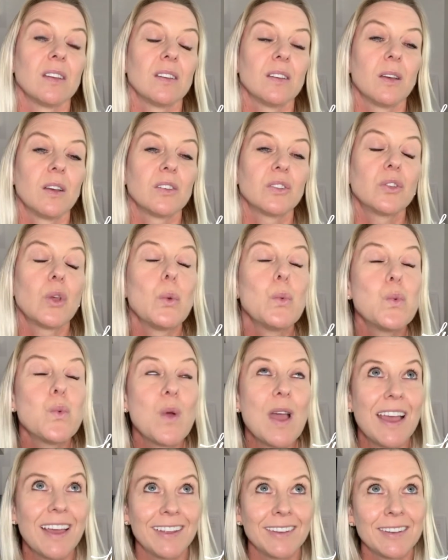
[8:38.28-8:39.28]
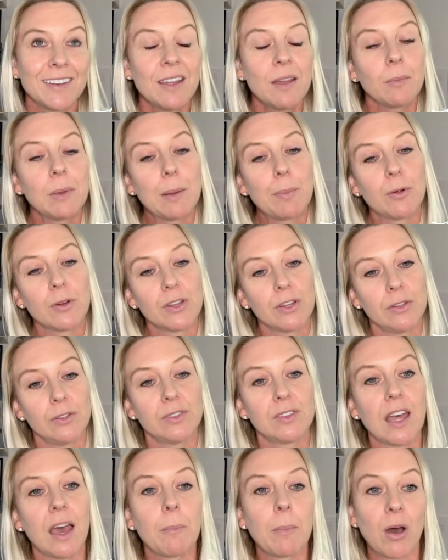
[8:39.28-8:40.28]
So when people use
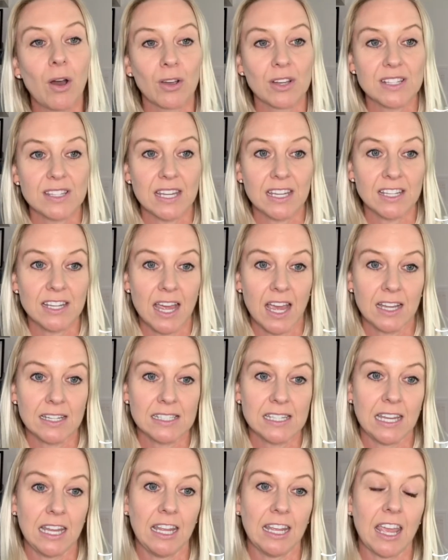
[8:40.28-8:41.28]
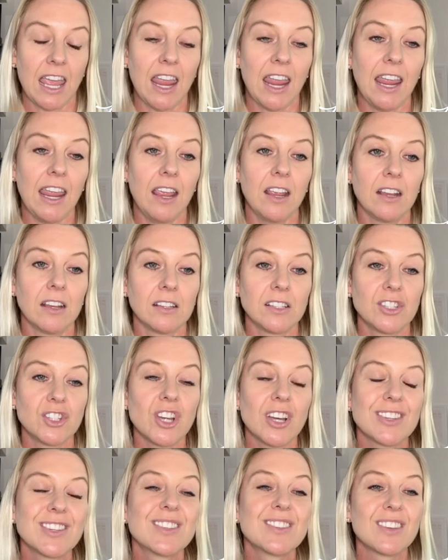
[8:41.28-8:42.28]
that marketing tactic, it
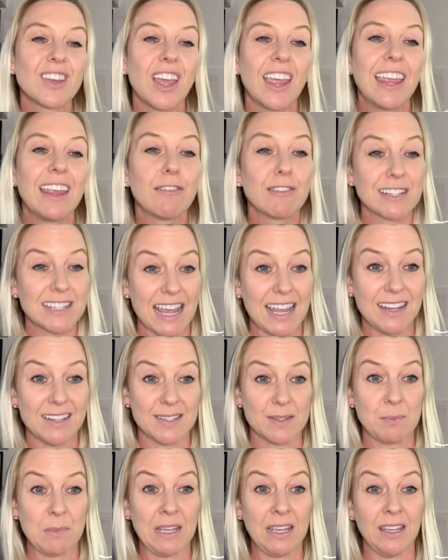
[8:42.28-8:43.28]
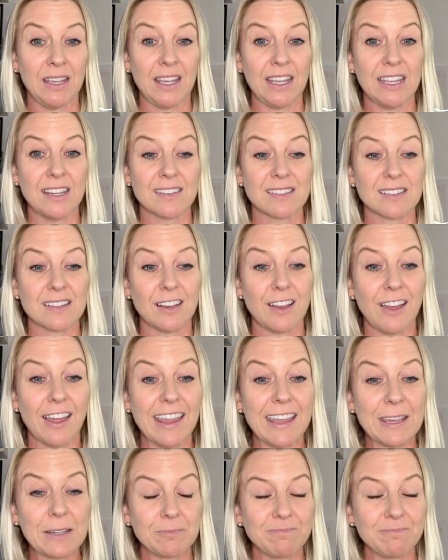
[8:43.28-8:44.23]
just irritates me. It's like,